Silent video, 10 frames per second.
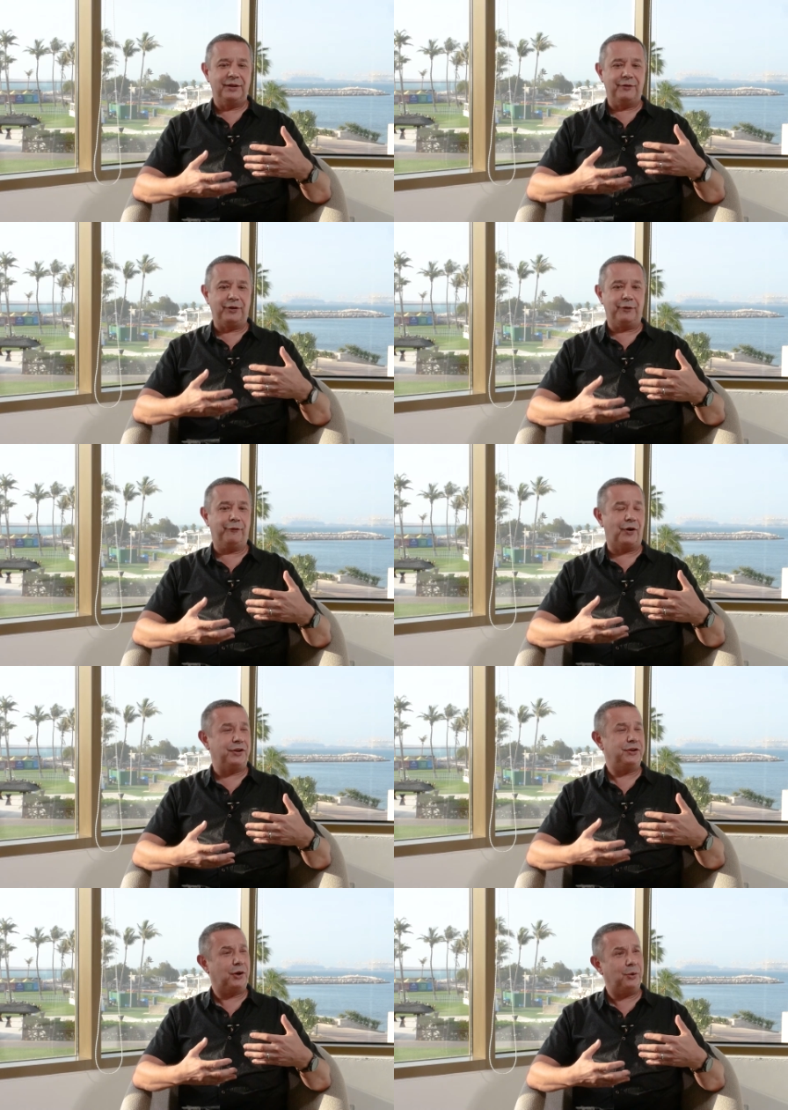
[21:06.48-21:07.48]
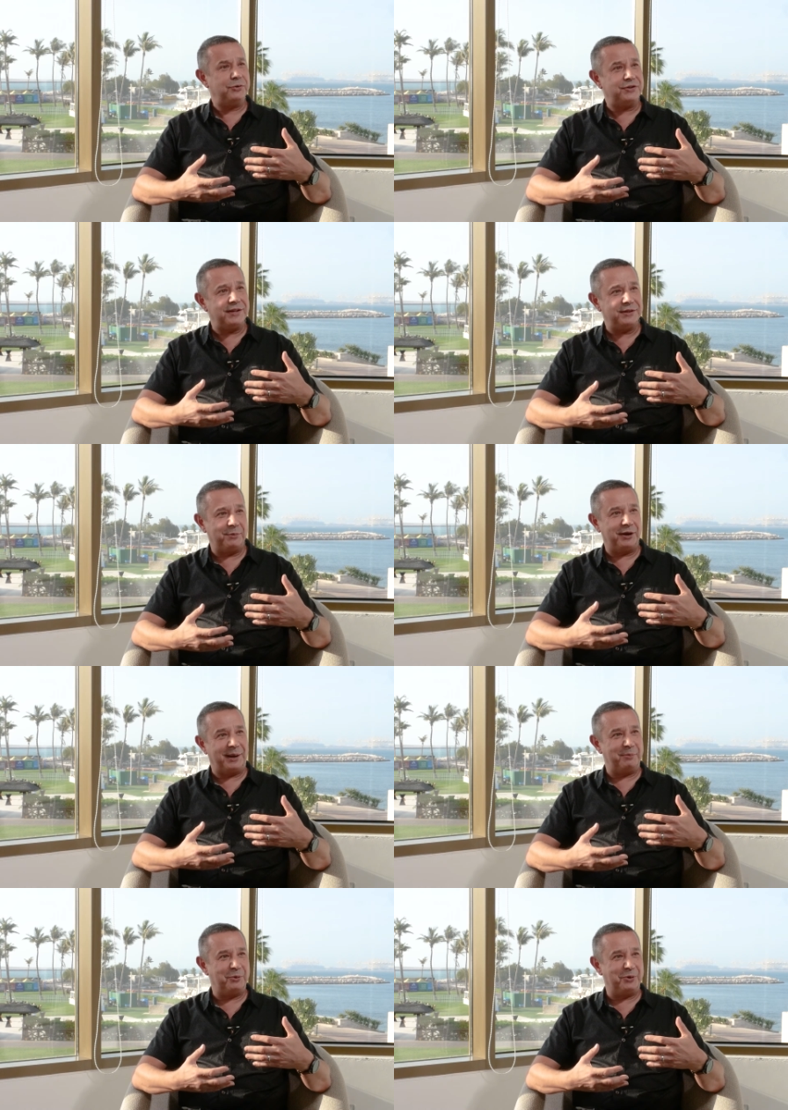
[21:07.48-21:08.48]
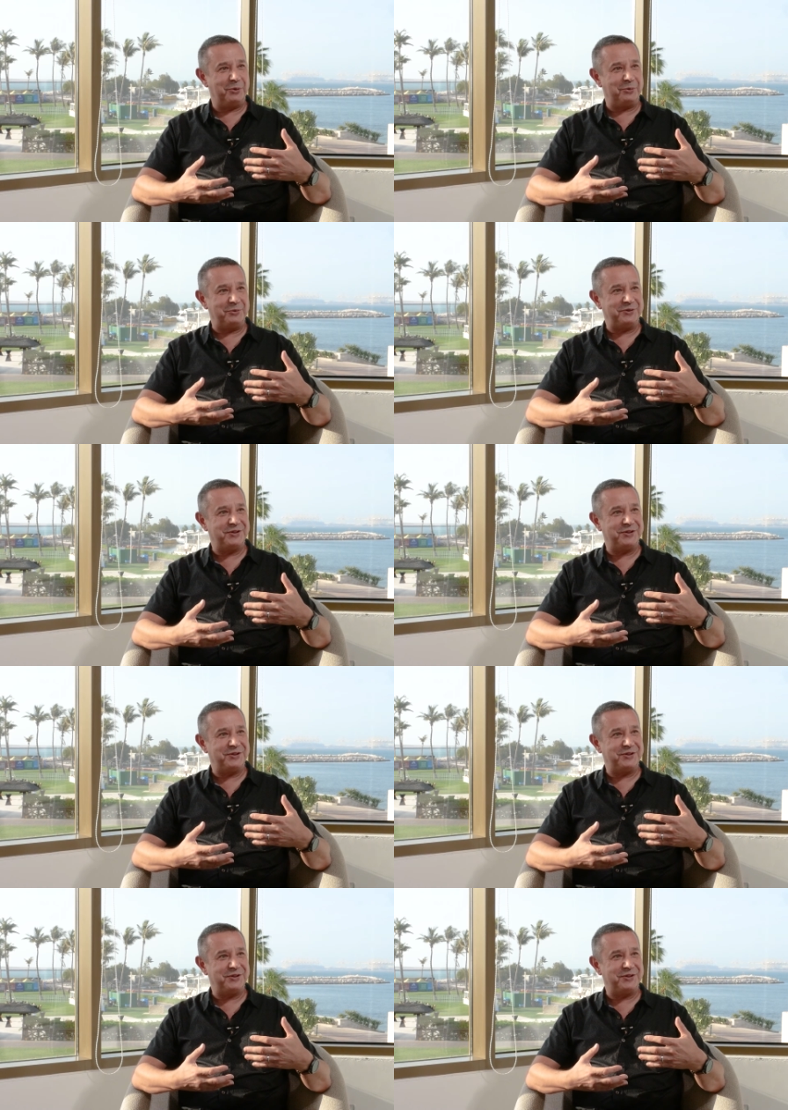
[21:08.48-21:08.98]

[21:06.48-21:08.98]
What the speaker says: you find your call center might get more calls.